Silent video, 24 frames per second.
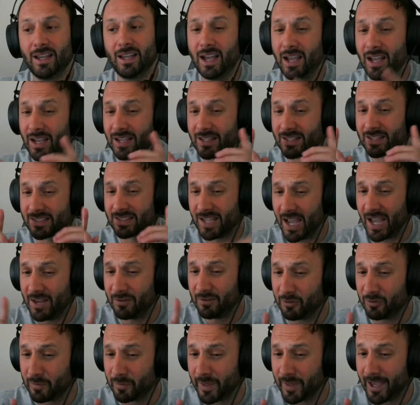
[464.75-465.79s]
Aside
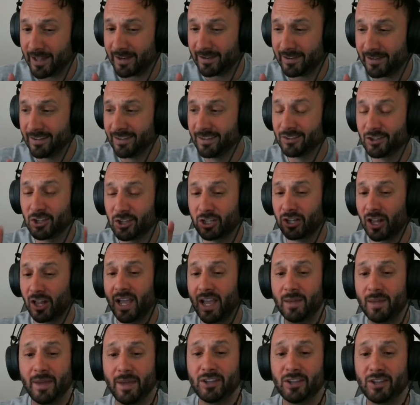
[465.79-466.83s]
from that, the
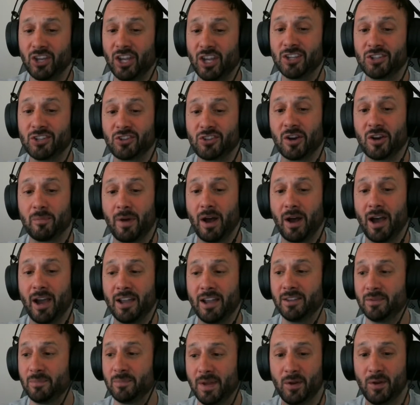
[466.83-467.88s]
client may change their
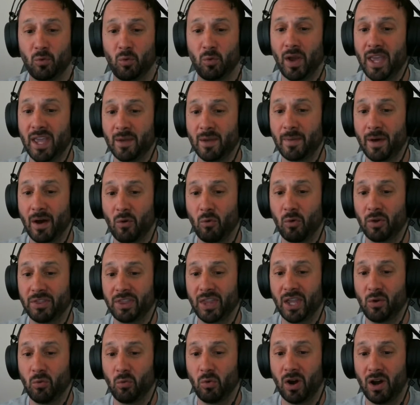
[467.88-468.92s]
mind midway about what
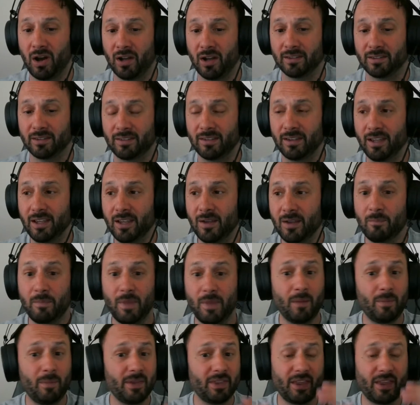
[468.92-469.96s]
they want.
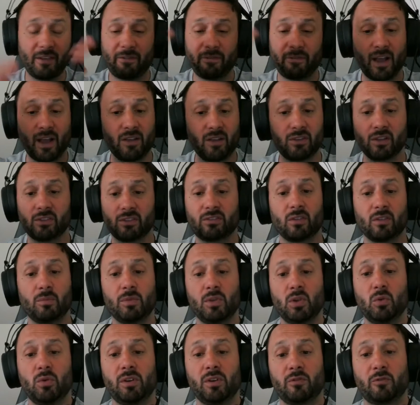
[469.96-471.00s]
Maybe they found out some
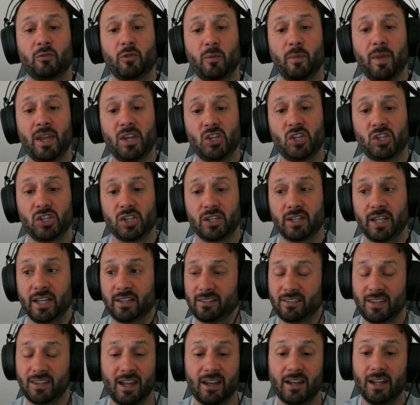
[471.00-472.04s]
new information.
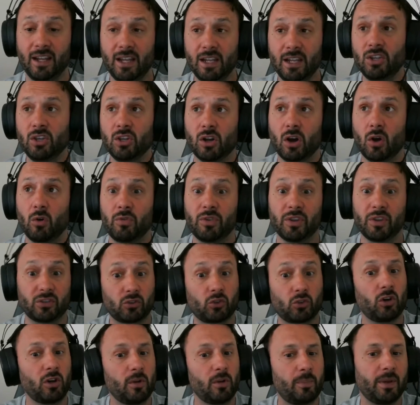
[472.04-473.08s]
That's not, this
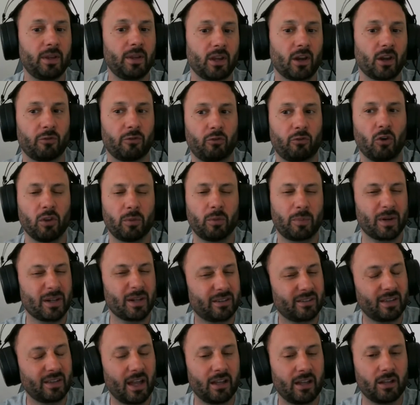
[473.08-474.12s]
could be their fault, but
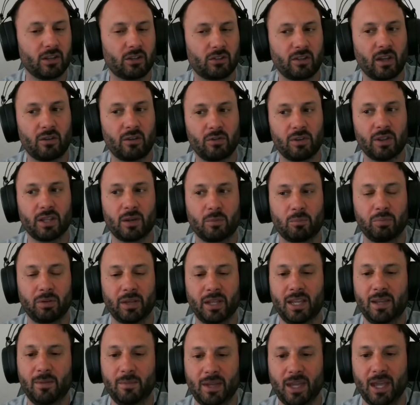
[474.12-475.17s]
it's not really a
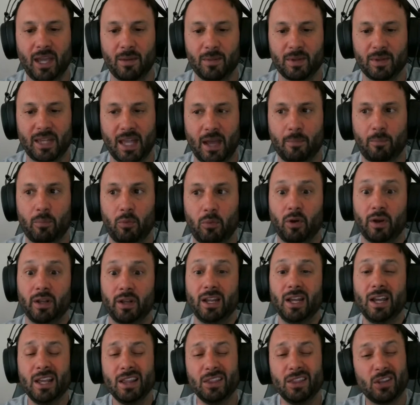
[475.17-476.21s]
blame game at that point.
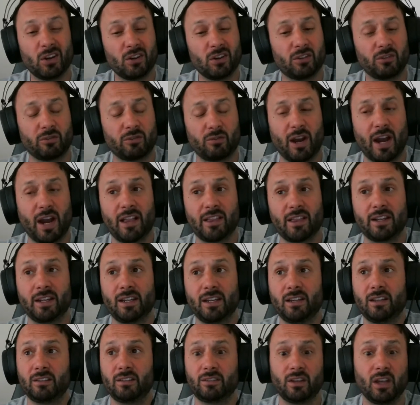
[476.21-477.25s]
The reality
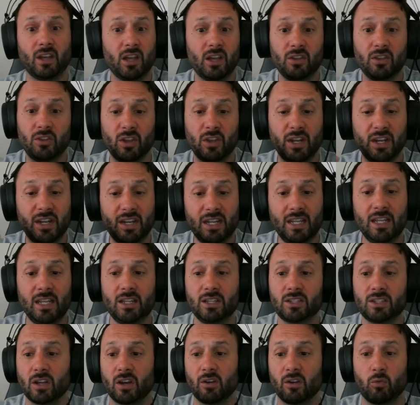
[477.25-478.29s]
is the
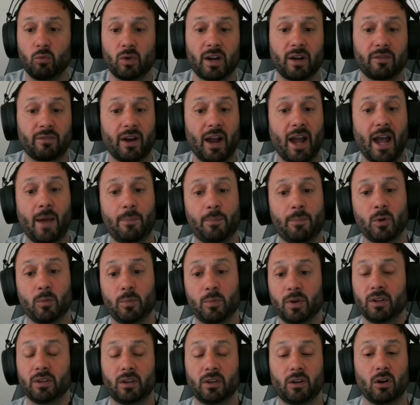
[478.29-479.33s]
needs of whatever app you're
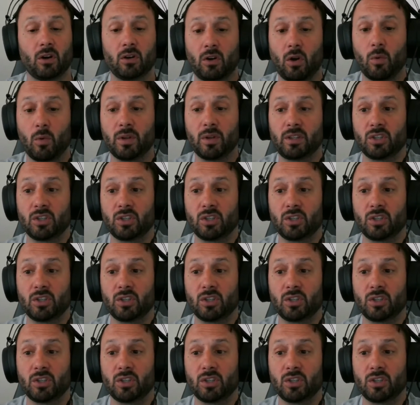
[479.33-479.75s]
building are going to